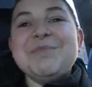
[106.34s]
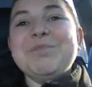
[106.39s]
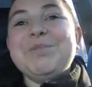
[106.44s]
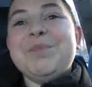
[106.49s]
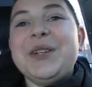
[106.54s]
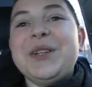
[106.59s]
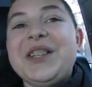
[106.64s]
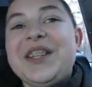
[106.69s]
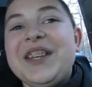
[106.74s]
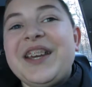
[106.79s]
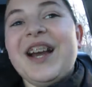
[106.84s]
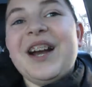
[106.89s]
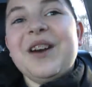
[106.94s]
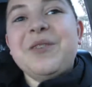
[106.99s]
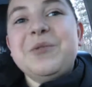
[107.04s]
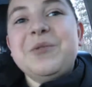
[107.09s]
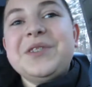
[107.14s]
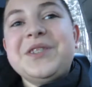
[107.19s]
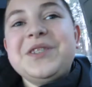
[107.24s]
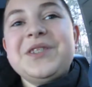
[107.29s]
But yeah,
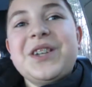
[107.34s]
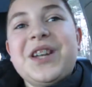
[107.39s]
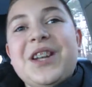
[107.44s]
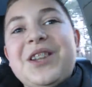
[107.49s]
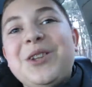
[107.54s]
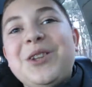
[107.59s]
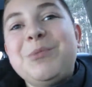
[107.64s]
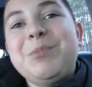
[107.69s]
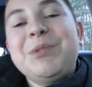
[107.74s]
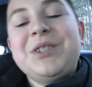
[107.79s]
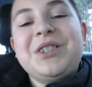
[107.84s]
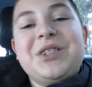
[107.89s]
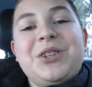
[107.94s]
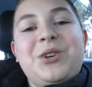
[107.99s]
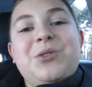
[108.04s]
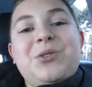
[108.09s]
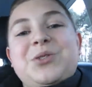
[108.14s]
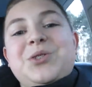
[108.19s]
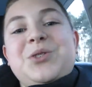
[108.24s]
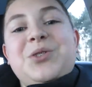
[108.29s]
we still got a little bit to
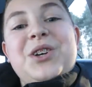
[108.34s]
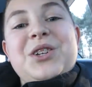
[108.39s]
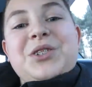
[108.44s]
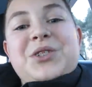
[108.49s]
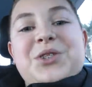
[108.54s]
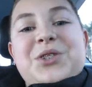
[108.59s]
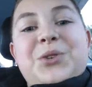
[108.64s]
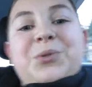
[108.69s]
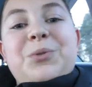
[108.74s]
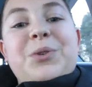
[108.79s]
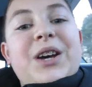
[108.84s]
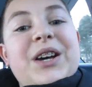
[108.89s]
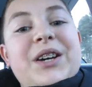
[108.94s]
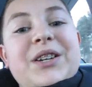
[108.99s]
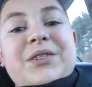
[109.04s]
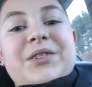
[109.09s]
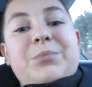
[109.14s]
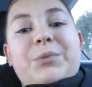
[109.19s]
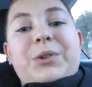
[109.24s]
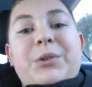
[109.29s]
go, so I'll see you
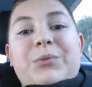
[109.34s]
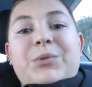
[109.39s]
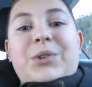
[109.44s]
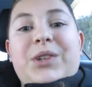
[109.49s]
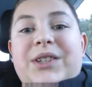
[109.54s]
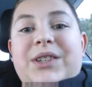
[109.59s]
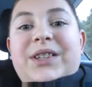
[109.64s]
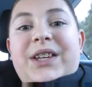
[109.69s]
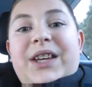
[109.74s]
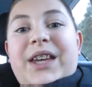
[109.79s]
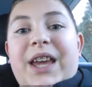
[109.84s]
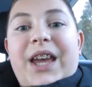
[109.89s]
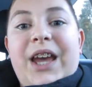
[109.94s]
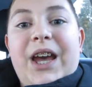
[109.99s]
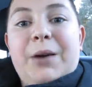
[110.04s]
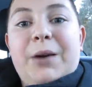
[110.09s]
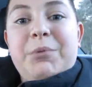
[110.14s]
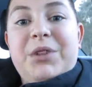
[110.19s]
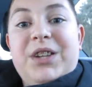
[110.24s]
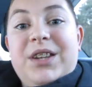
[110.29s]
guys when we're at the
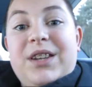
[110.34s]
cabin.